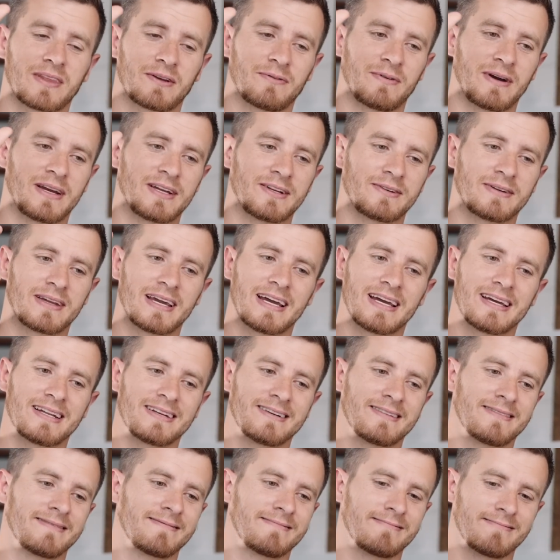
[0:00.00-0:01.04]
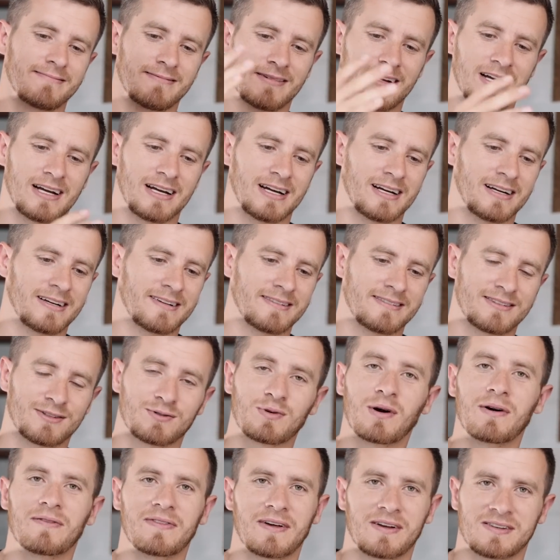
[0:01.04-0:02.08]
right? You get uh,
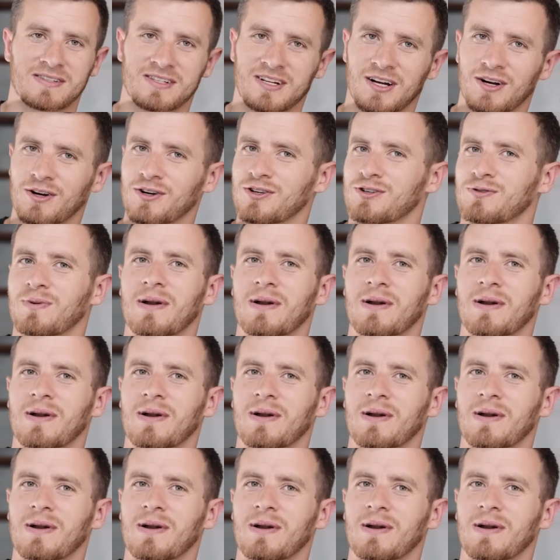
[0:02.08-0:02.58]
twelve thousand dollars,